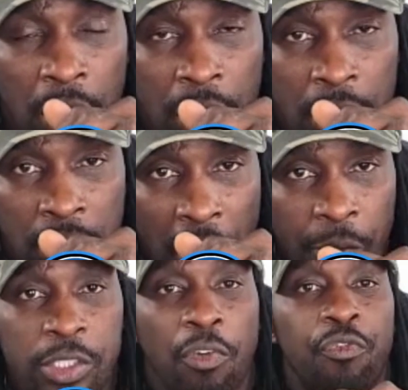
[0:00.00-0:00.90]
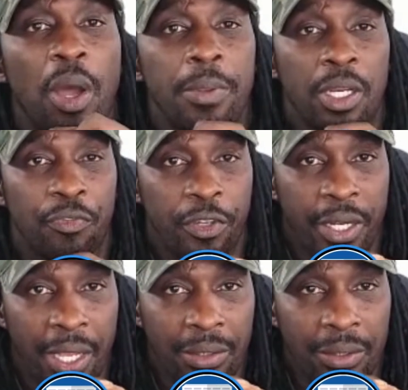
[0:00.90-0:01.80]
There is a formula for
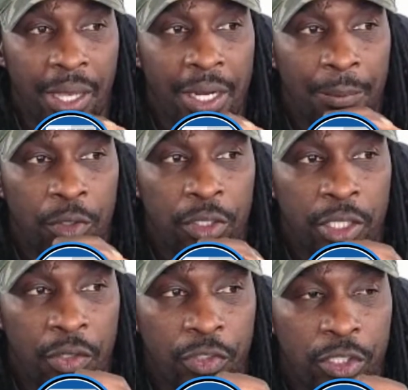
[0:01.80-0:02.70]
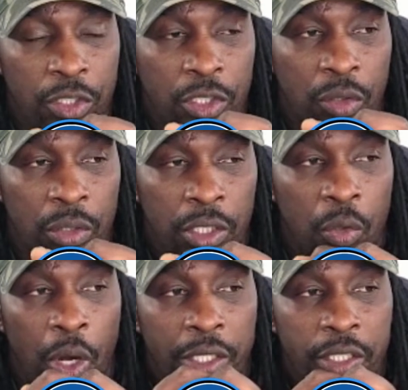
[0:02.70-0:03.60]
that, and I'm going to give it to you. You
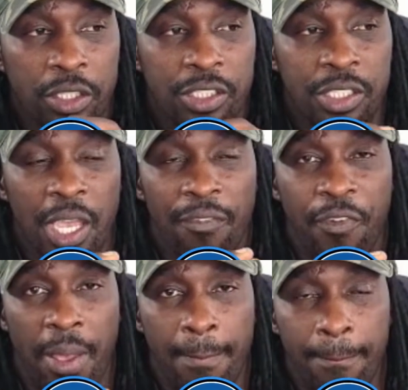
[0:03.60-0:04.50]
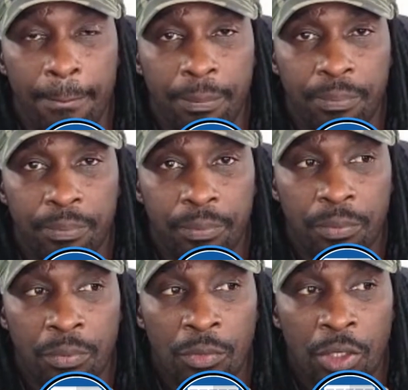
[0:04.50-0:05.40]
want your CFM
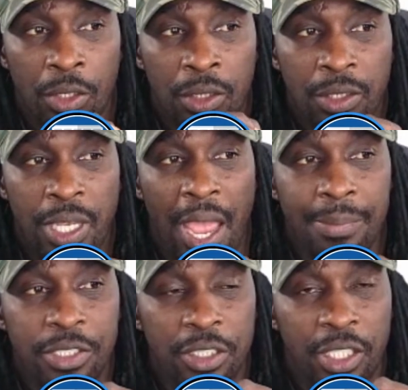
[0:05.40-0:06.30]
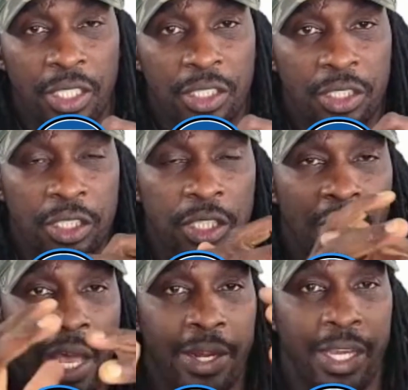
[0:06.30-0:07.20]
times your delta T,
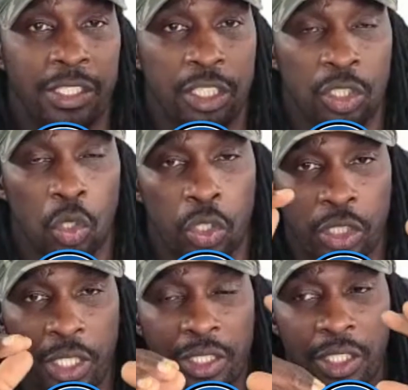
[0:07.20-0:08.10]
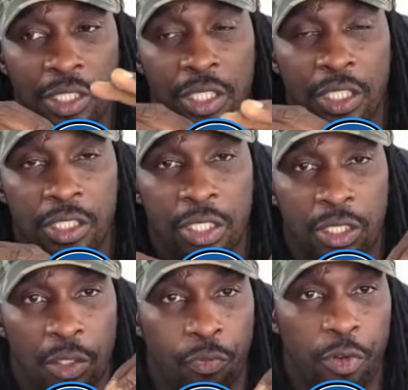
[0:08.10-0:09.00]
and as you know, your delta T is the
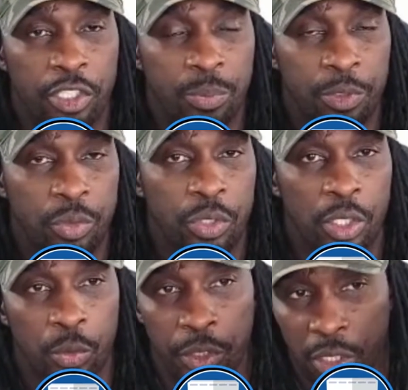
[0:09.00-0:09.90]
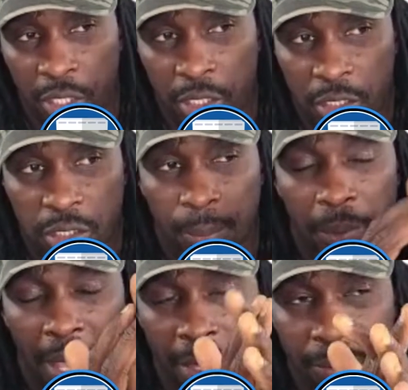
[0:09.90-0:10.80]
difference between your return and your
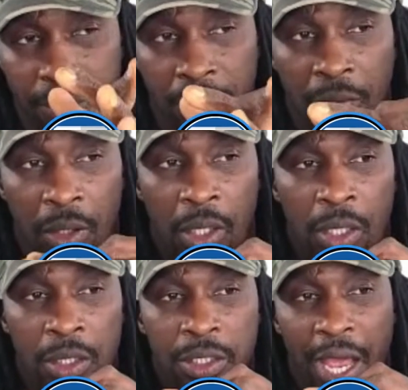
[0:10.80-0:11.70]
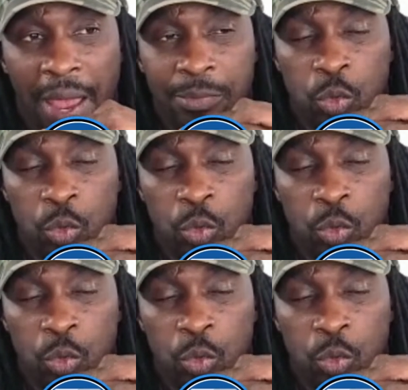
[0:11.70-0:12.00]
supply, times